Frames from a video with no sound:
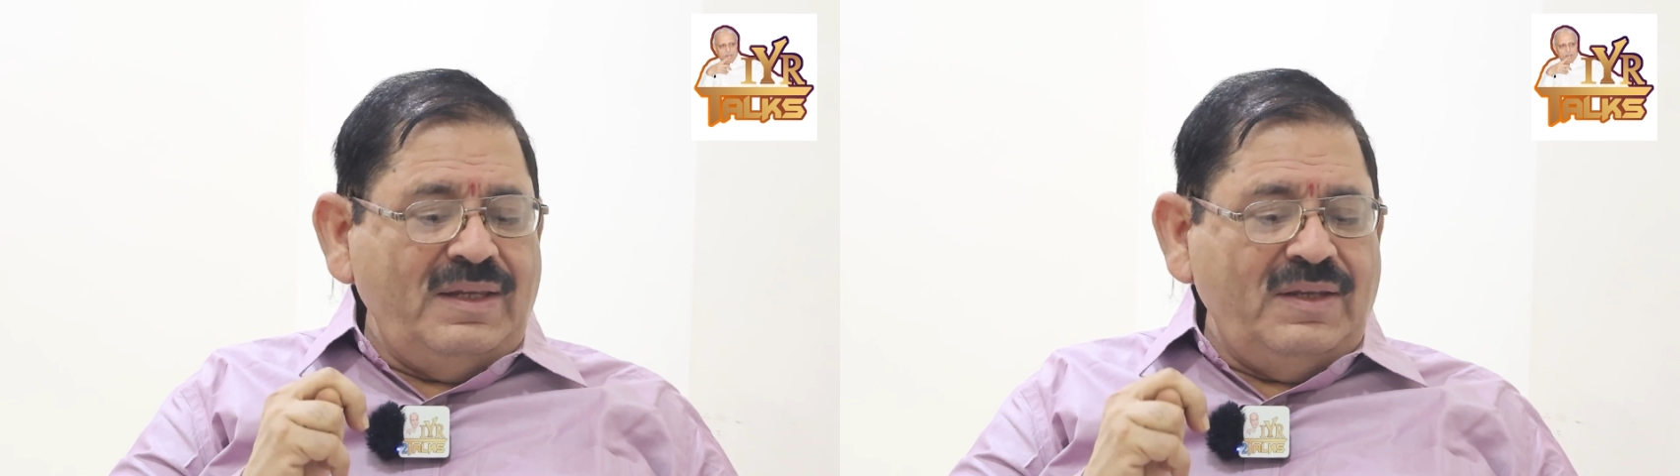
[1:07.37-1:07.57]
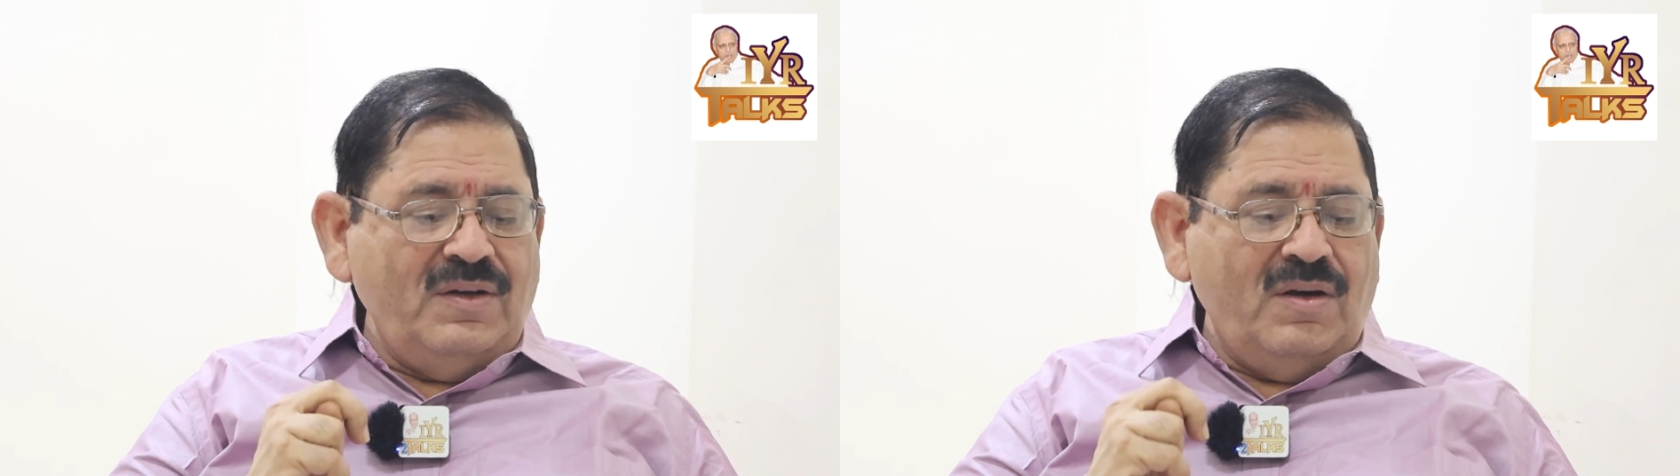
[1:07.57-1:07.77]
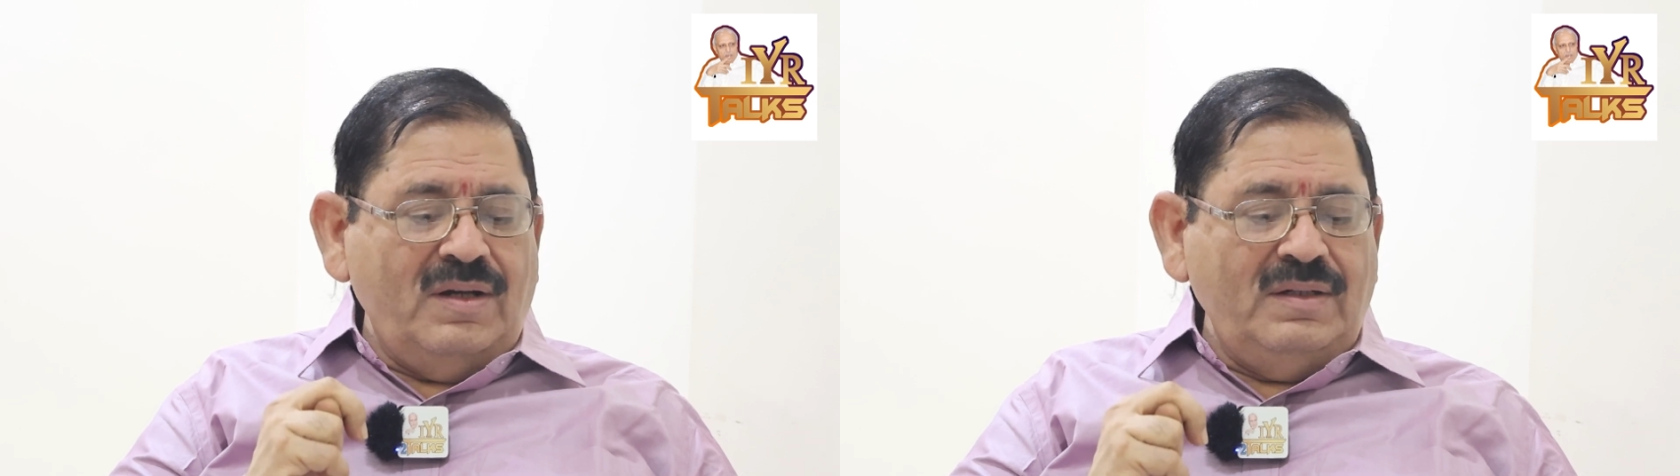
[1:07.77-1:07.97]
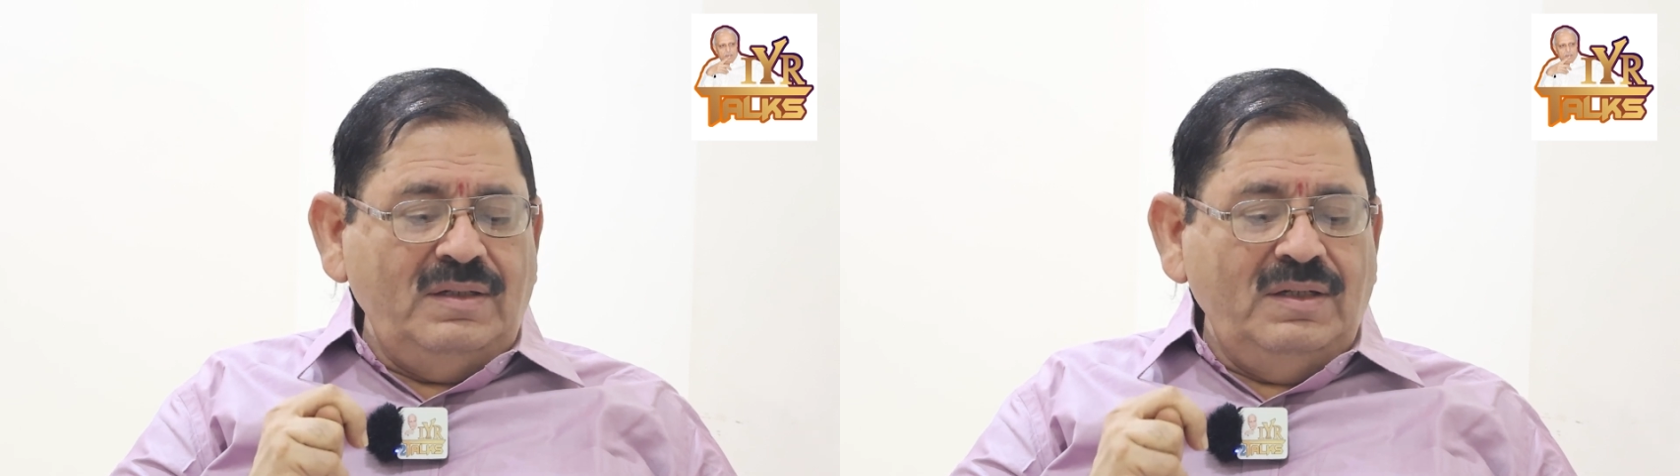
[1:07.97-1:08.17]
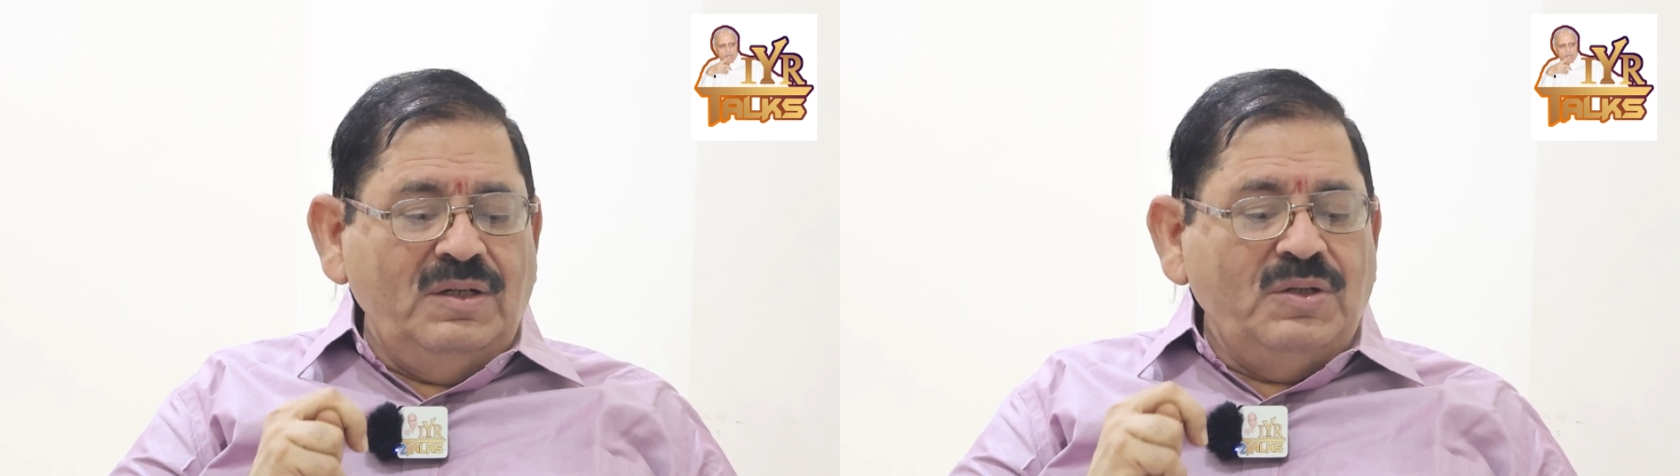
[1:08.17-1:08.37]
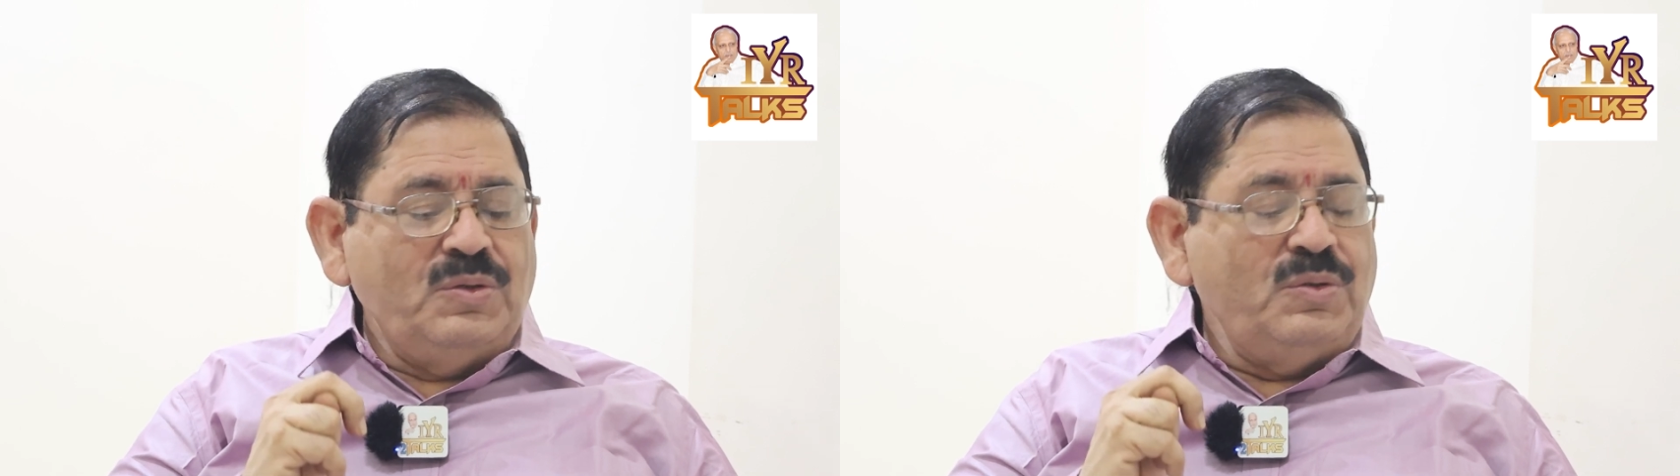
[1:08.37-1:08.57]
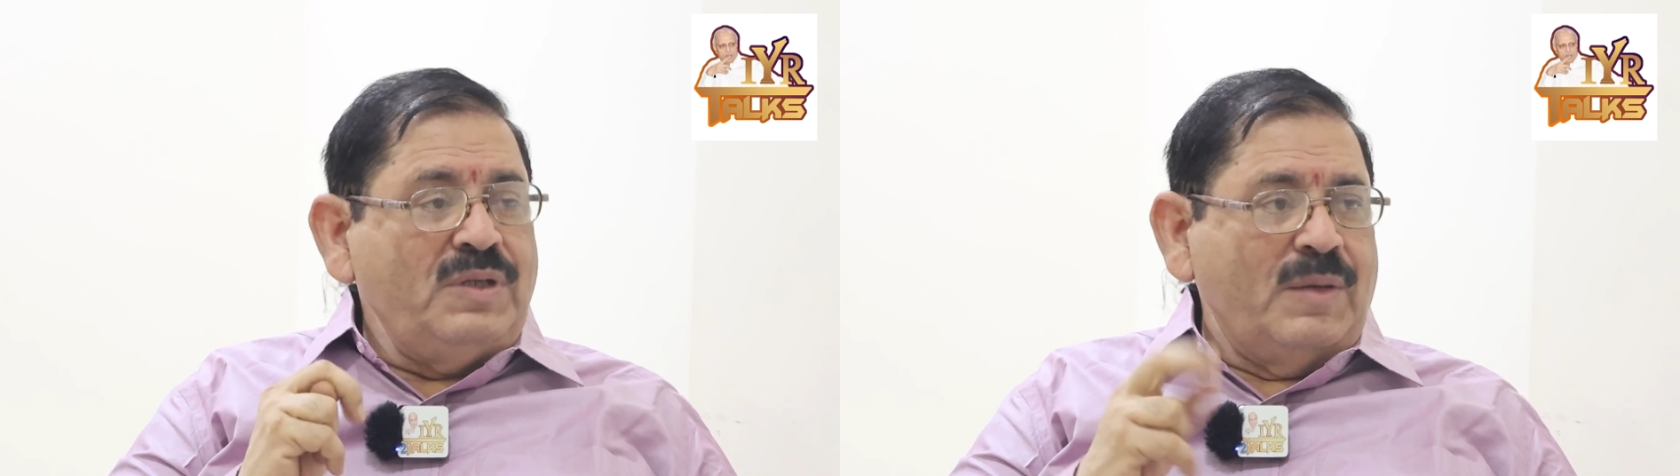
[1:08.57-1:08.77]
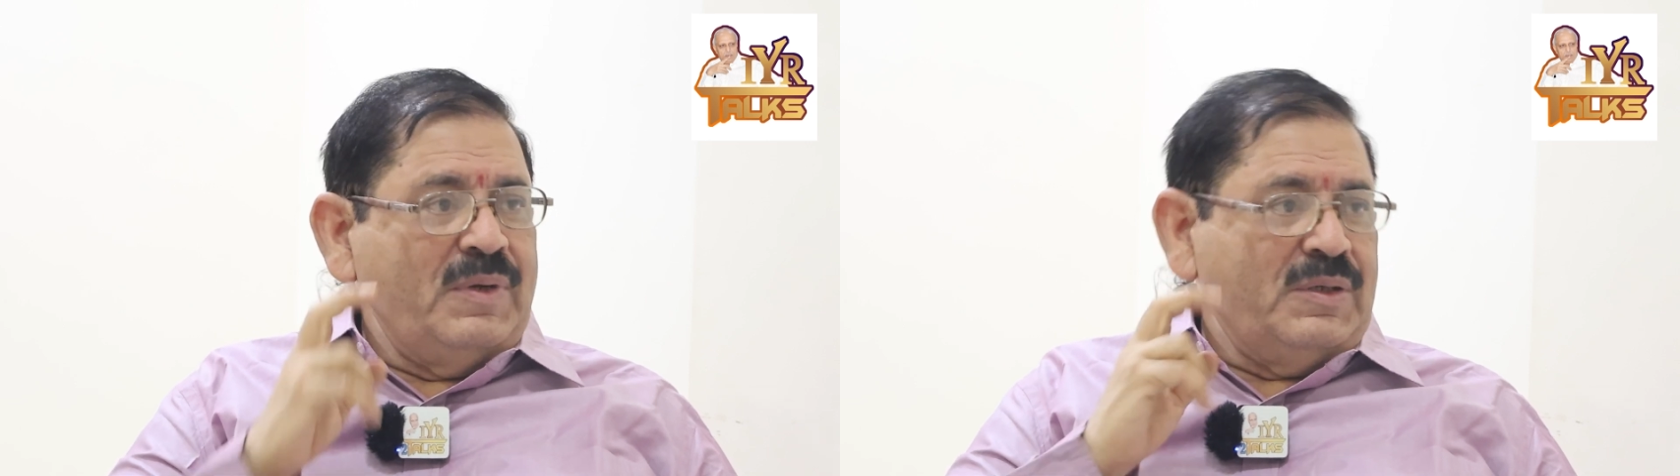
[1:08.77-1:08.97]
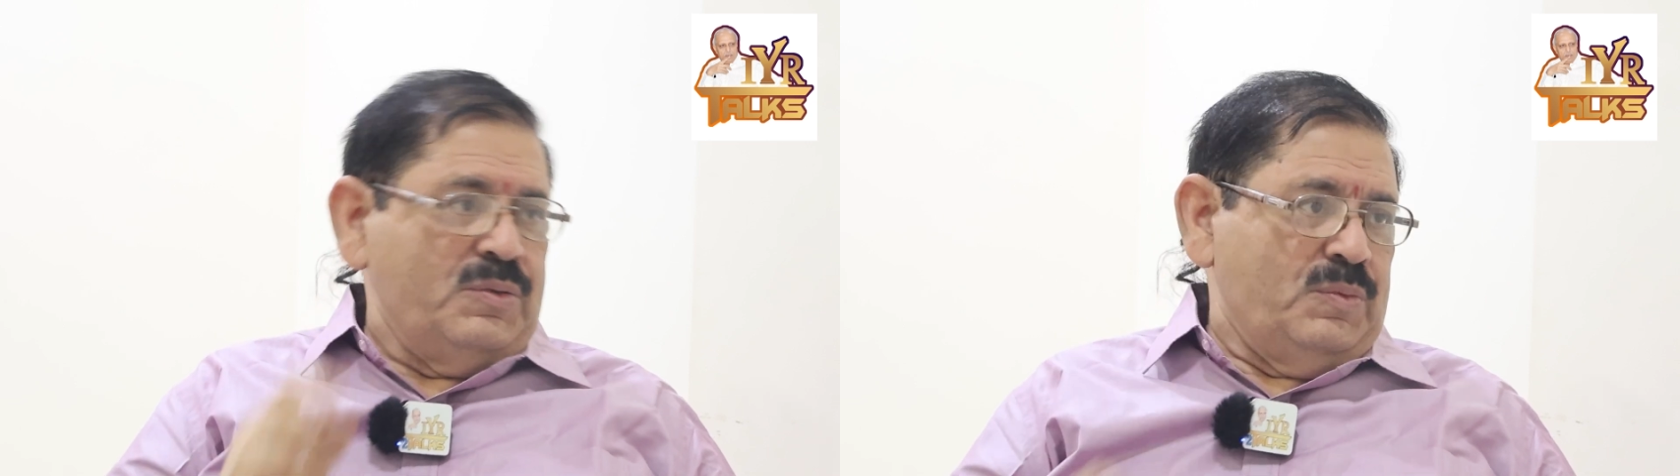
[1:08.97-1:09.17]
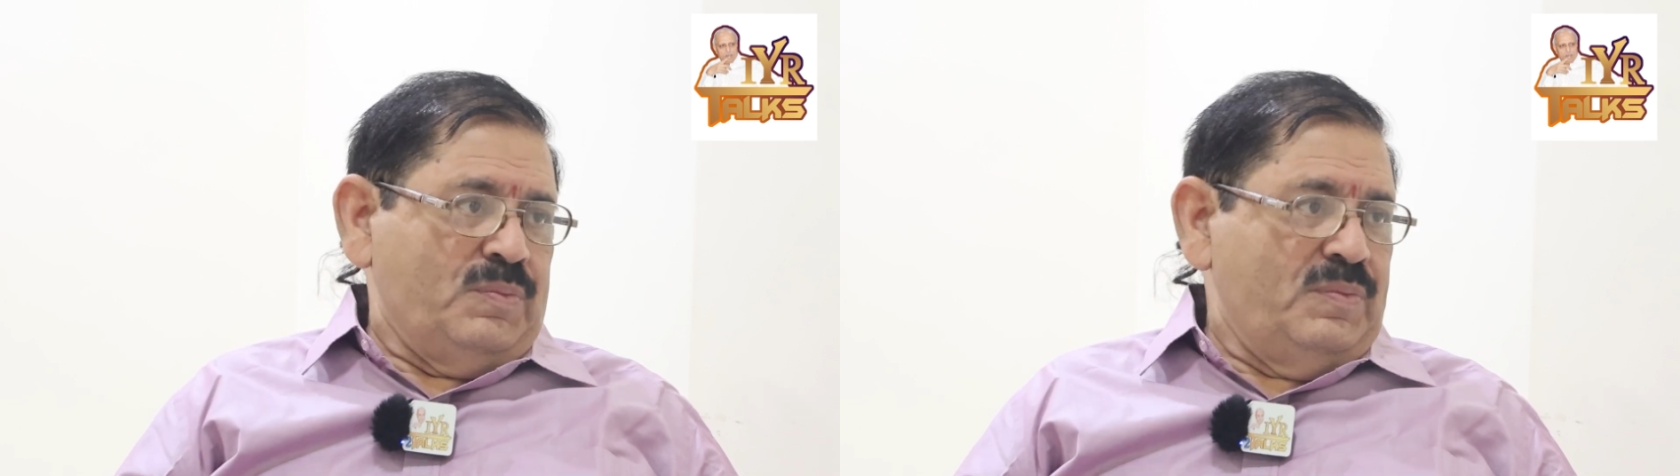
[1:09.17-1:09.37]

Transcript: Iran to Yemen group.